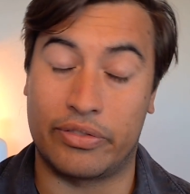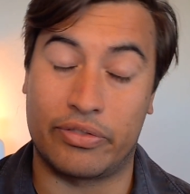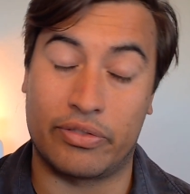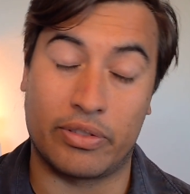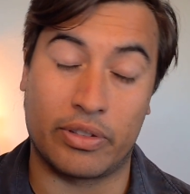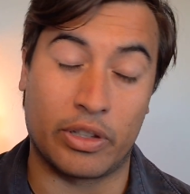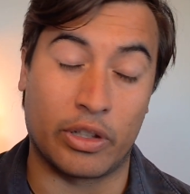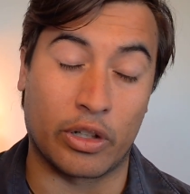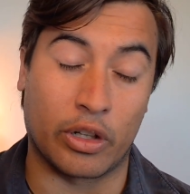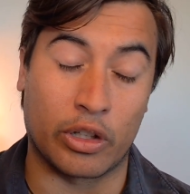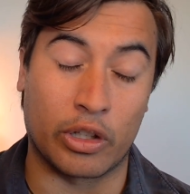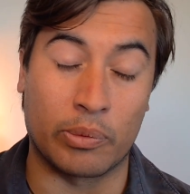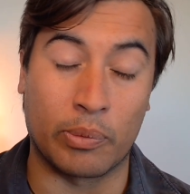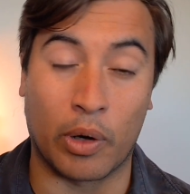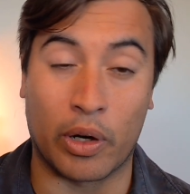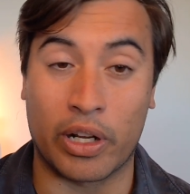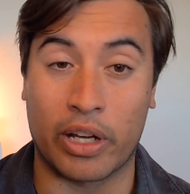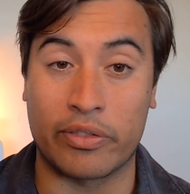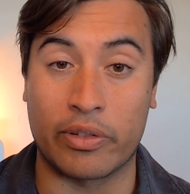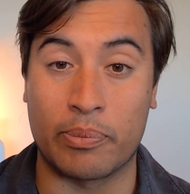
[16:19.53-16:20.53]
you
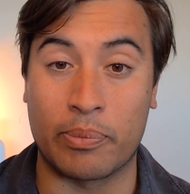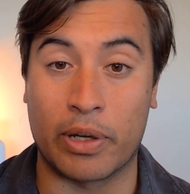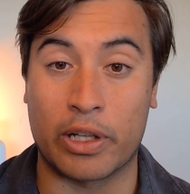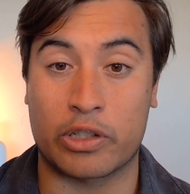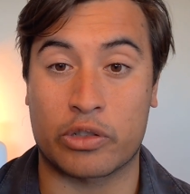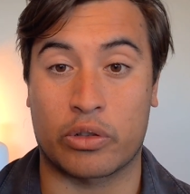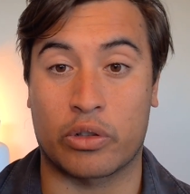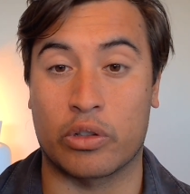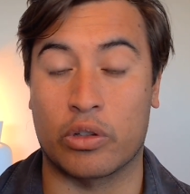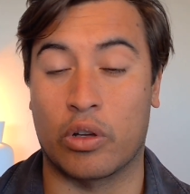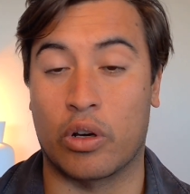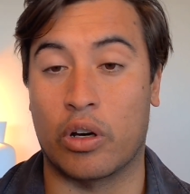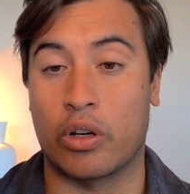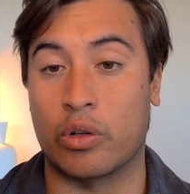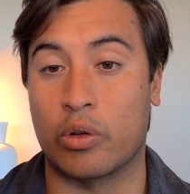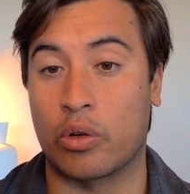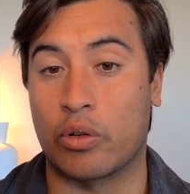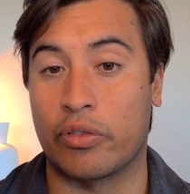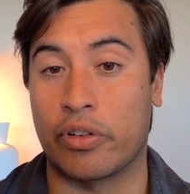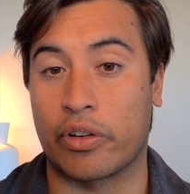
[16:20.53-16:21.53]
might have a metro line
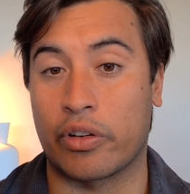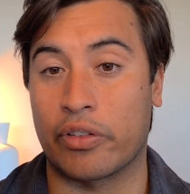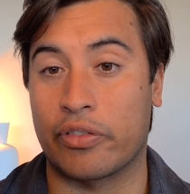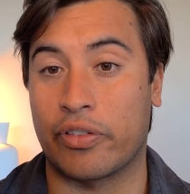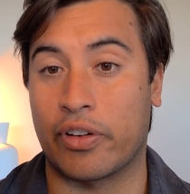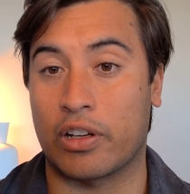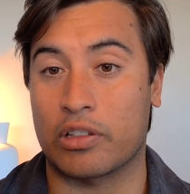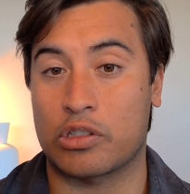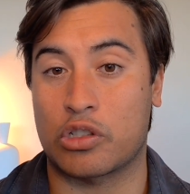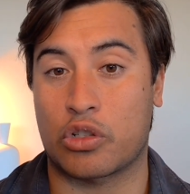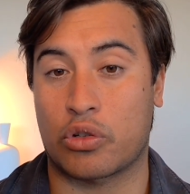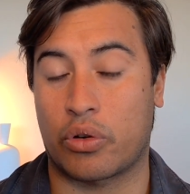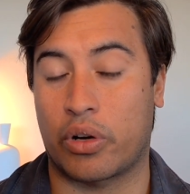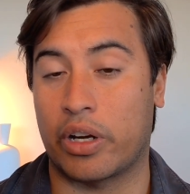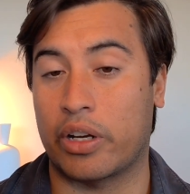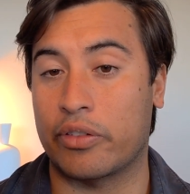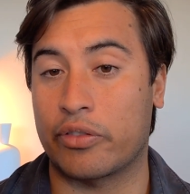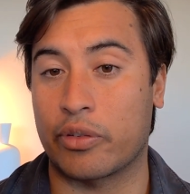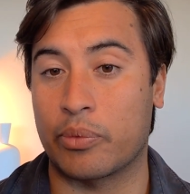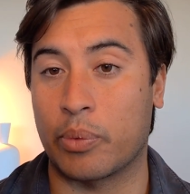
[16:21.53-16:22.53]
or a very fast
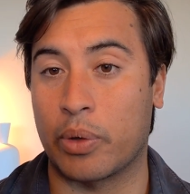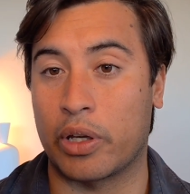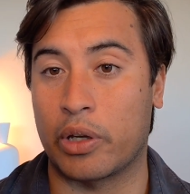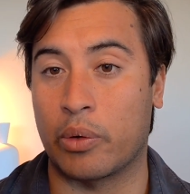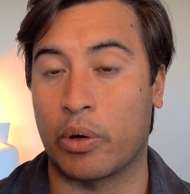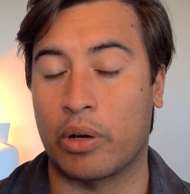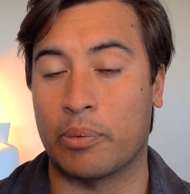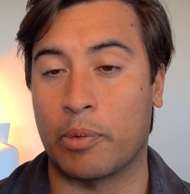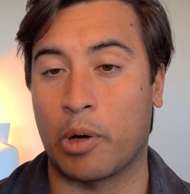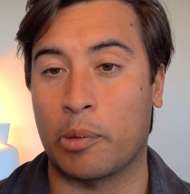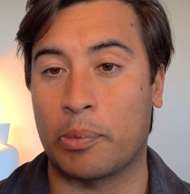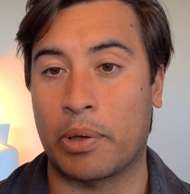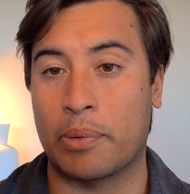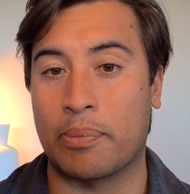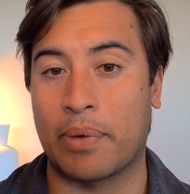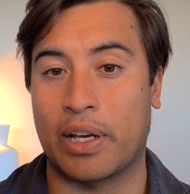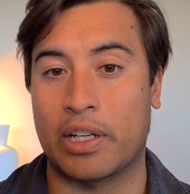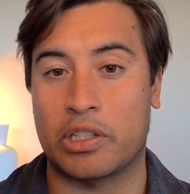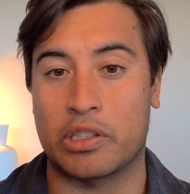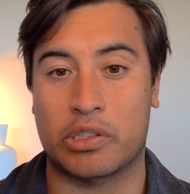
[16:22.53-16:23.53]
train from where you are, it might be a
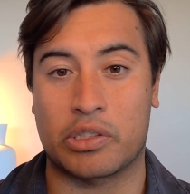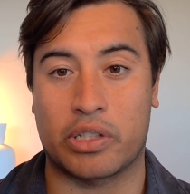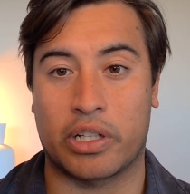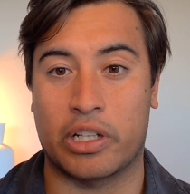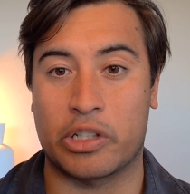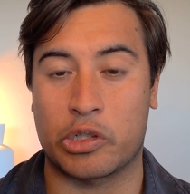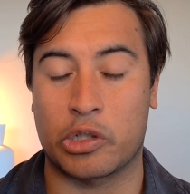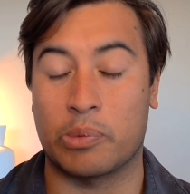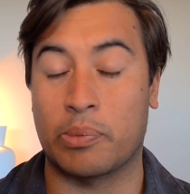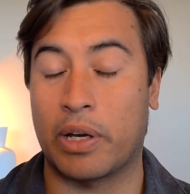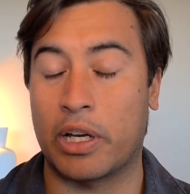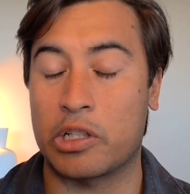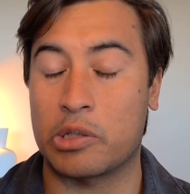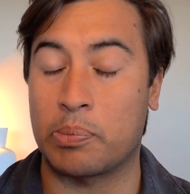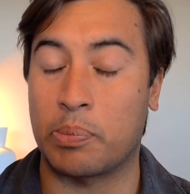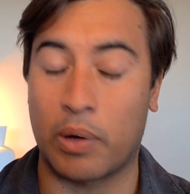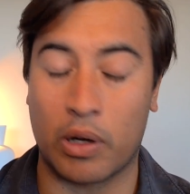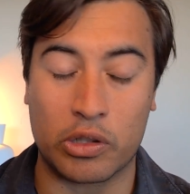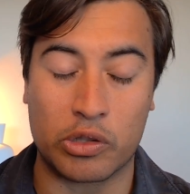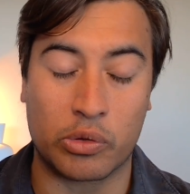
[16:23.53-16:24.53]
major station, a major
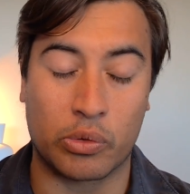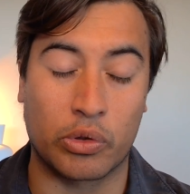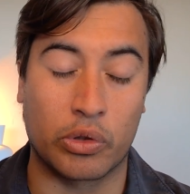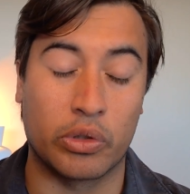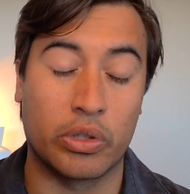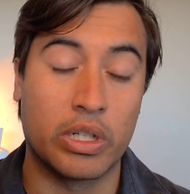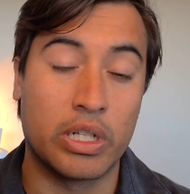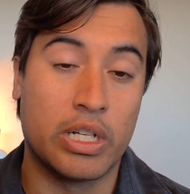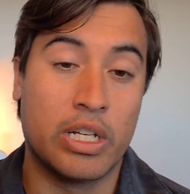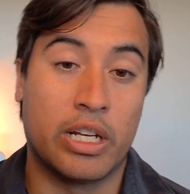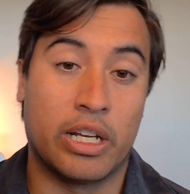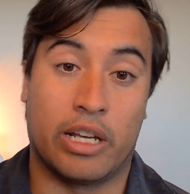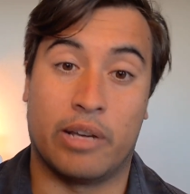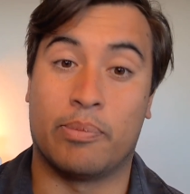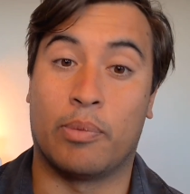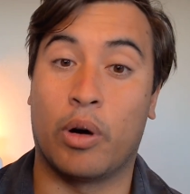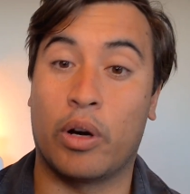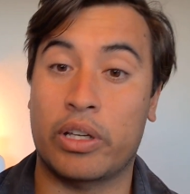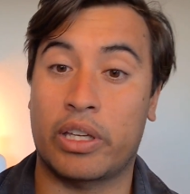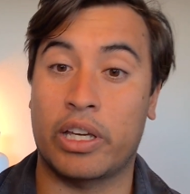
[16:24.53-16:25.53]
bus route. It
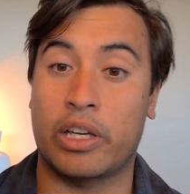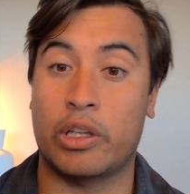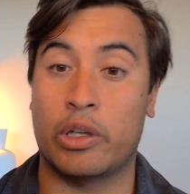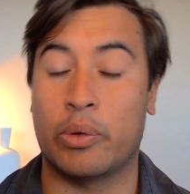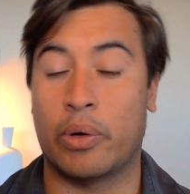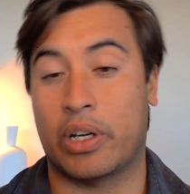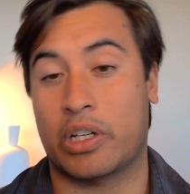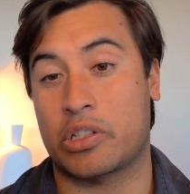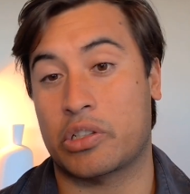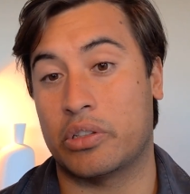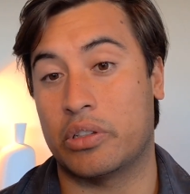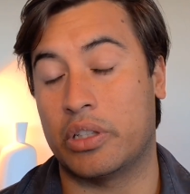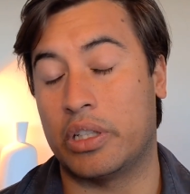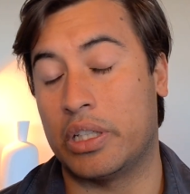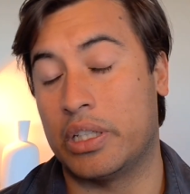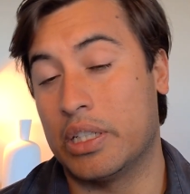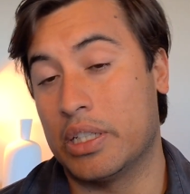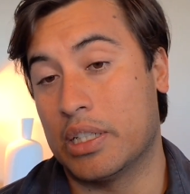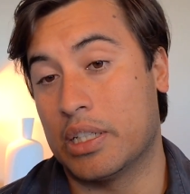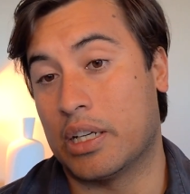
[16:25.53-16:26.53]
might get you
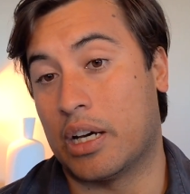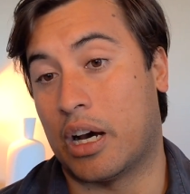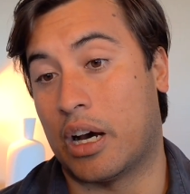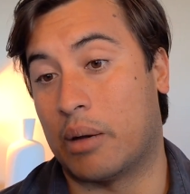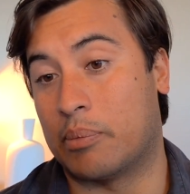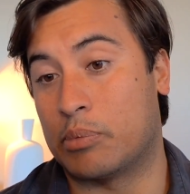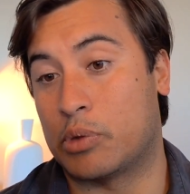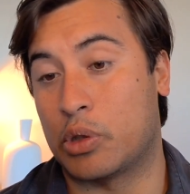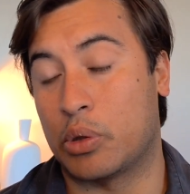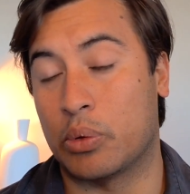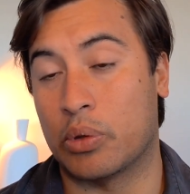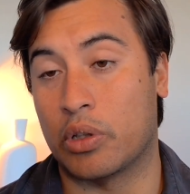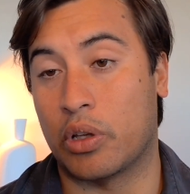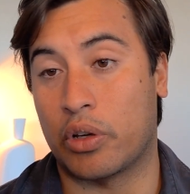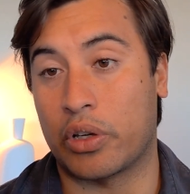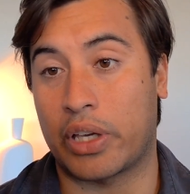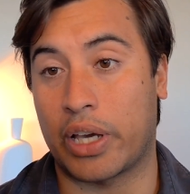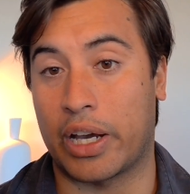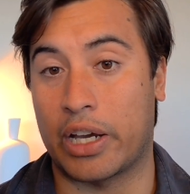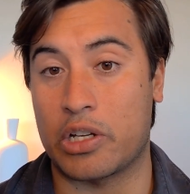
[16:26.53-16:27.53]
actually to a
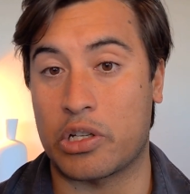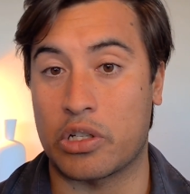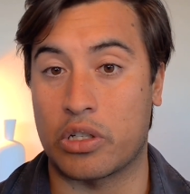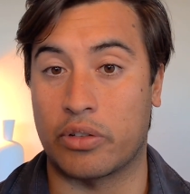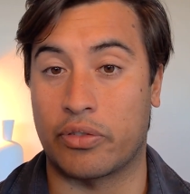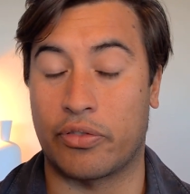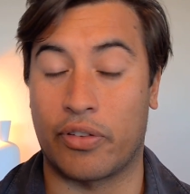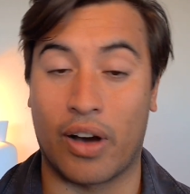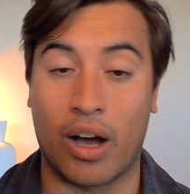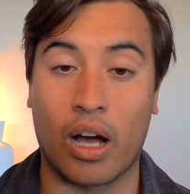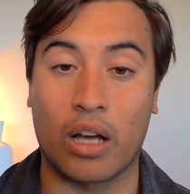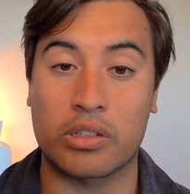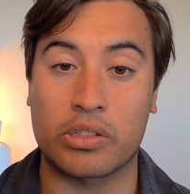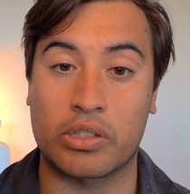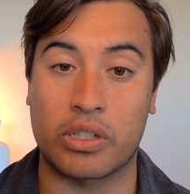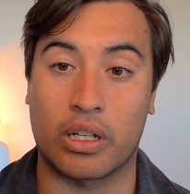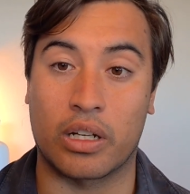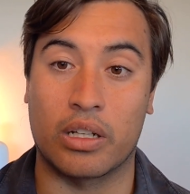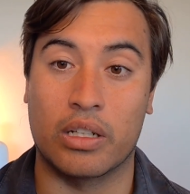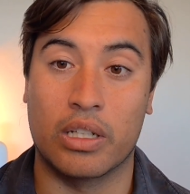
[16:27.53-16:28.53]
location
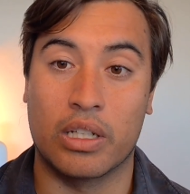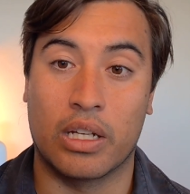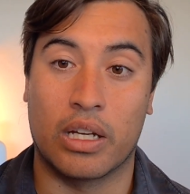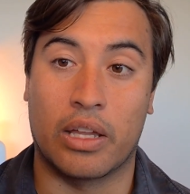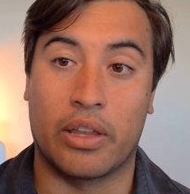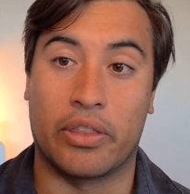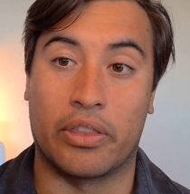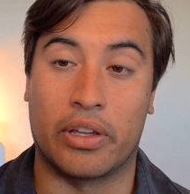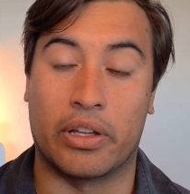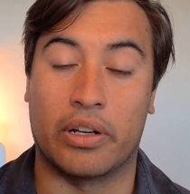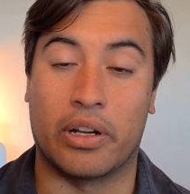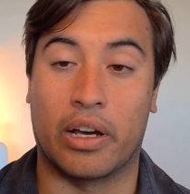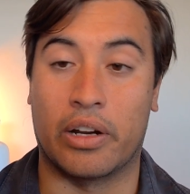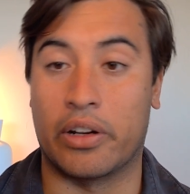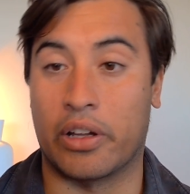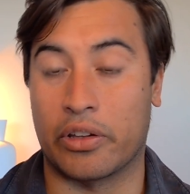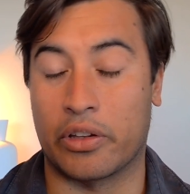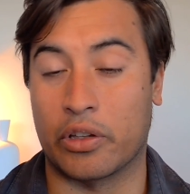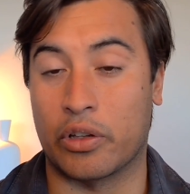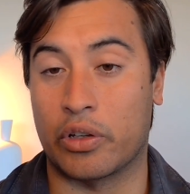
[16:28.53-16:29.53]
faster than
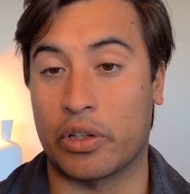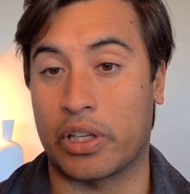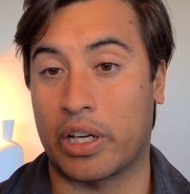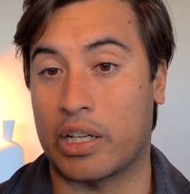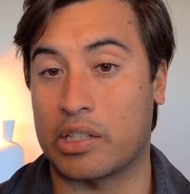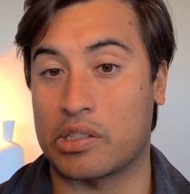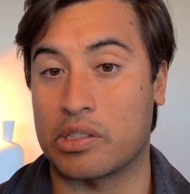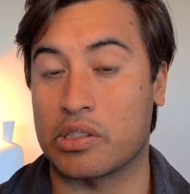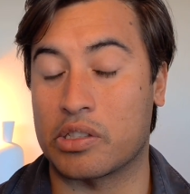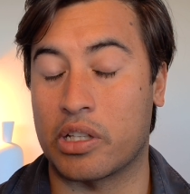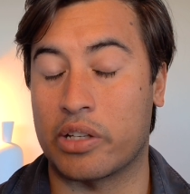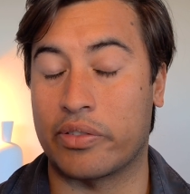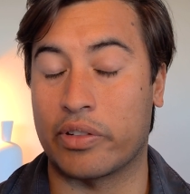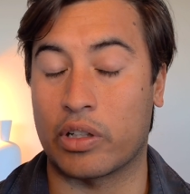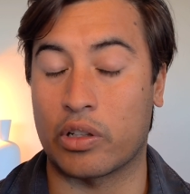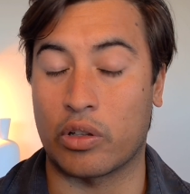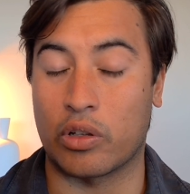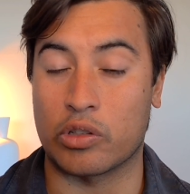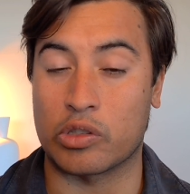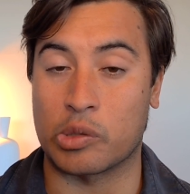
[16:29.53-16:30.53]
another location that's even
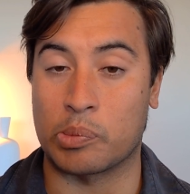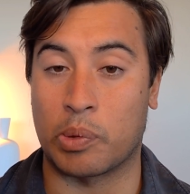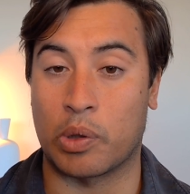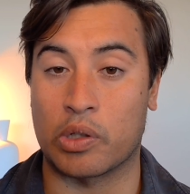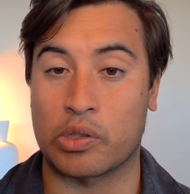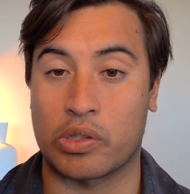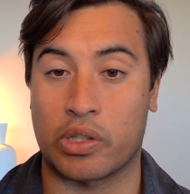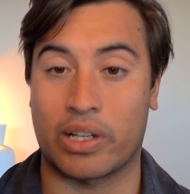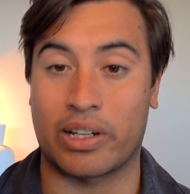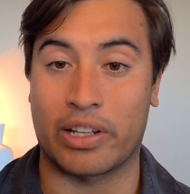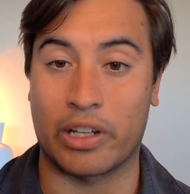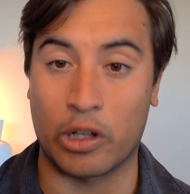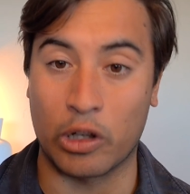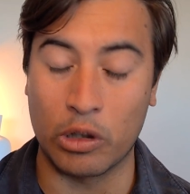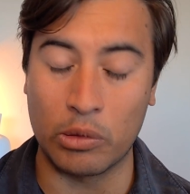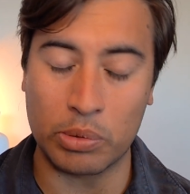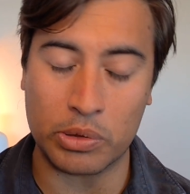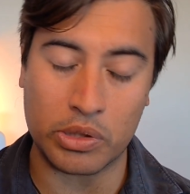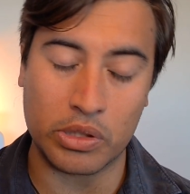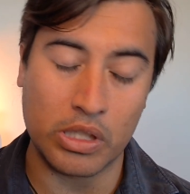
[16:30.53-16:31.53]
closer by. So that
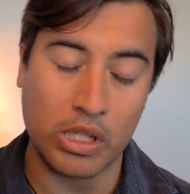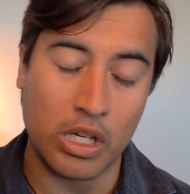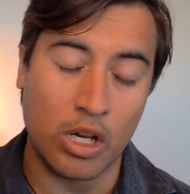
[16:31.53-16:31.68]
helps.